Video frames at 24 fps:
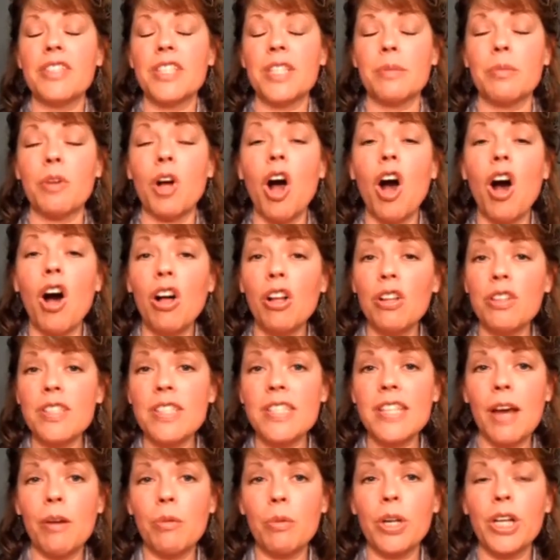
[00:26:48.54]
calls
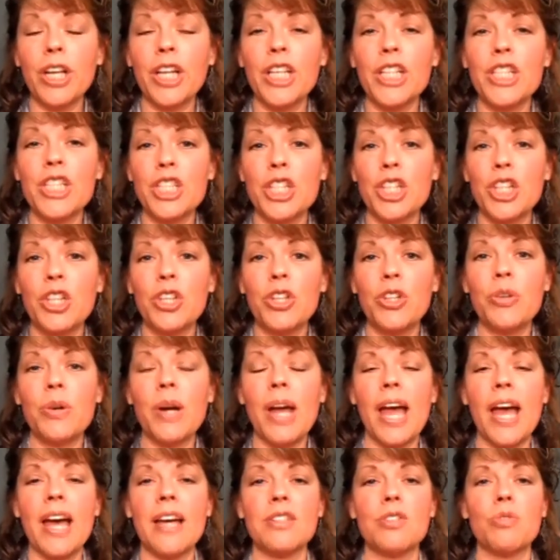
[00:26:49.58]
that we're going to do,
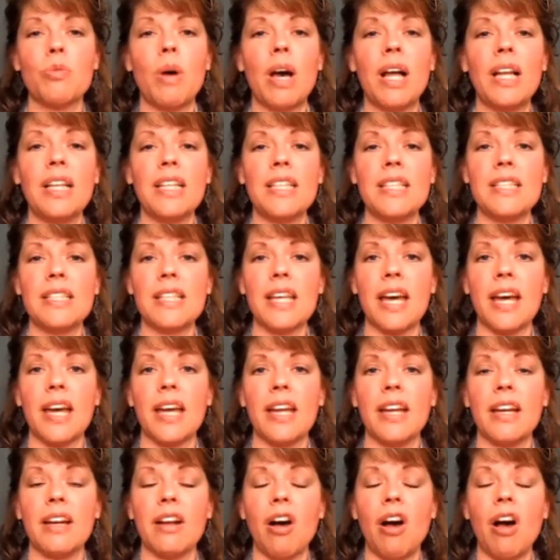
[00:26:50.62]
as well as
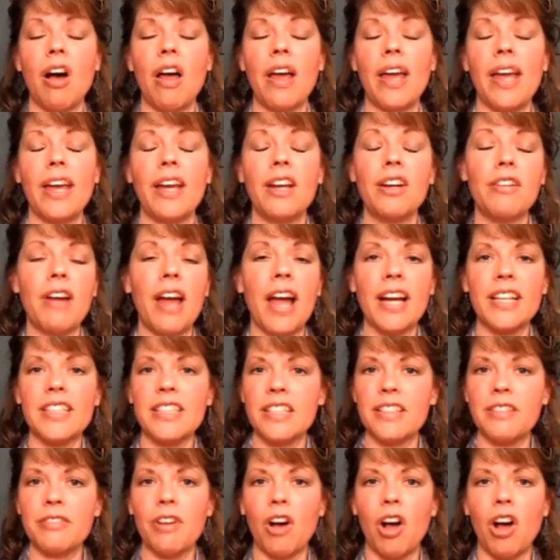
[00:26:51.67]
an
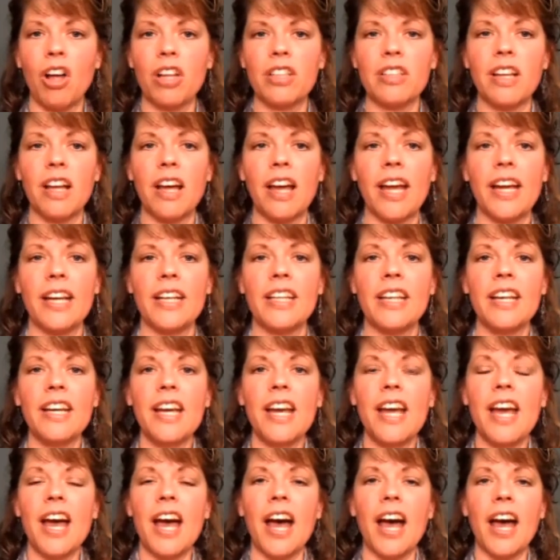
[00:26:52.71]
interactive online
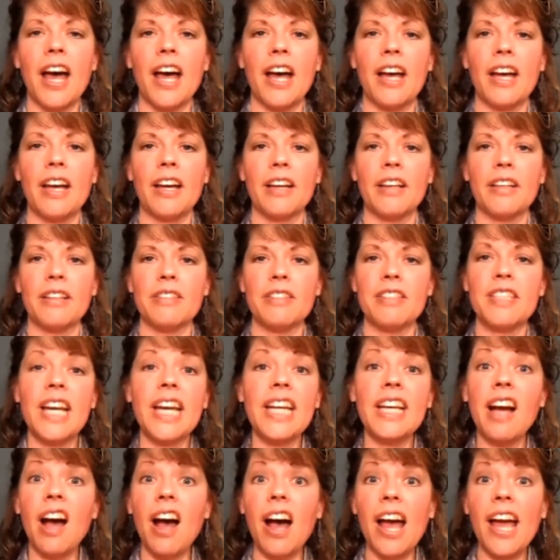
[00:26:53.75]
study
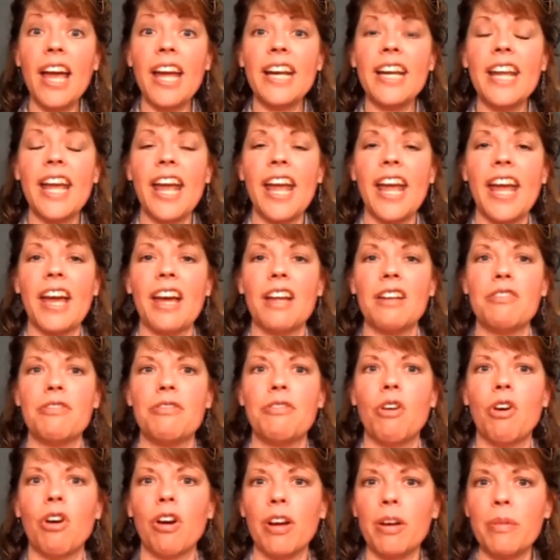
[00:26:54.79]
guide and
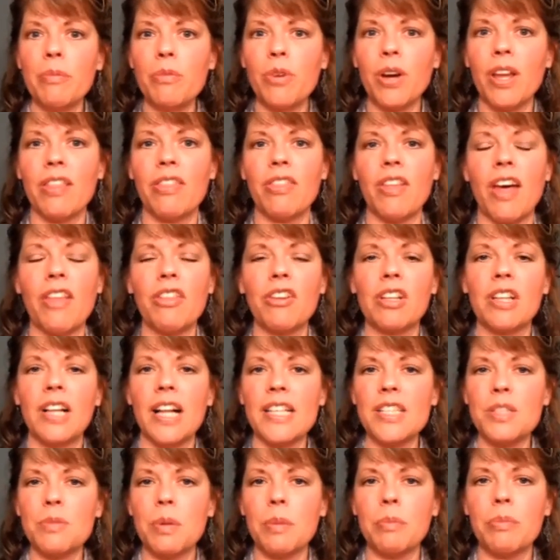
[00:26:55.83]
forum with the other
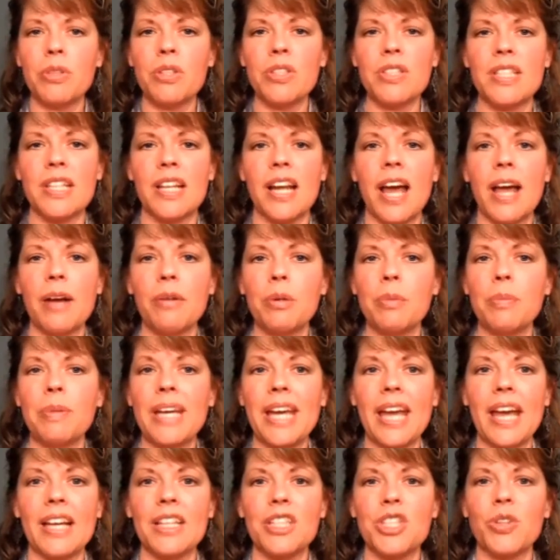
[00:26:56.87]
class members that I will be
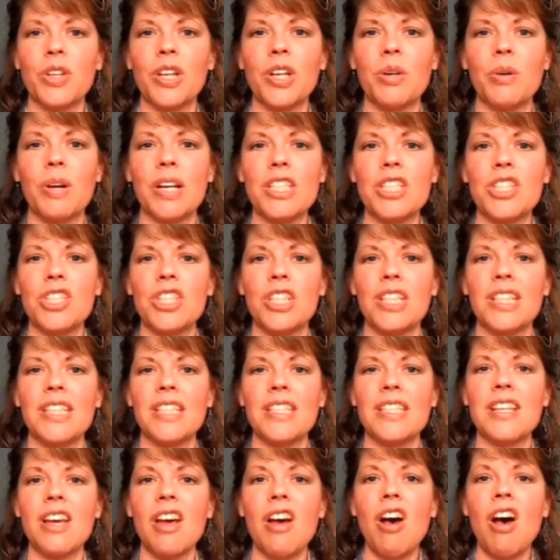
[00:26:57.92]
answering
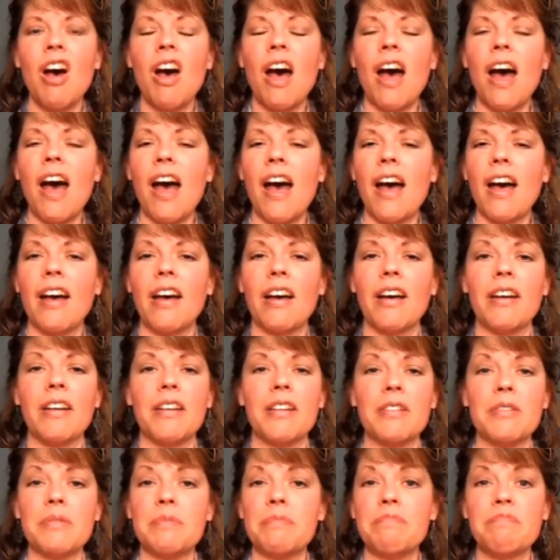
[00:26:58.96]
questions
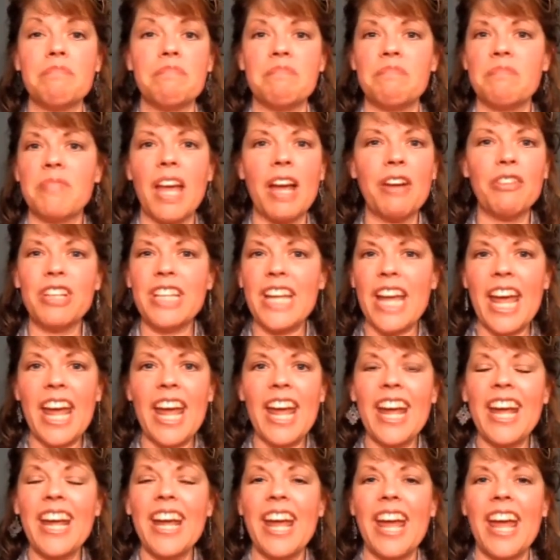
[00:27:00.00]
every
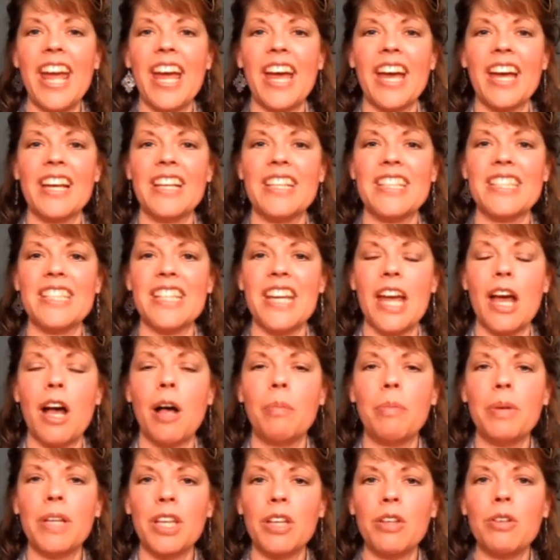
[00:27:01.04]
day and
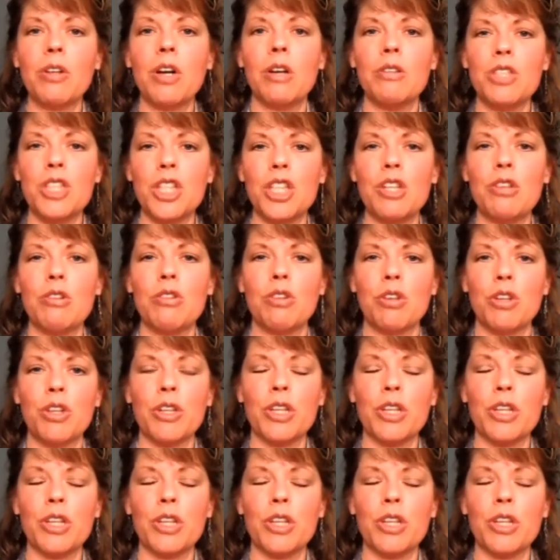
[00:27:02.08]
helping you, coaching you through your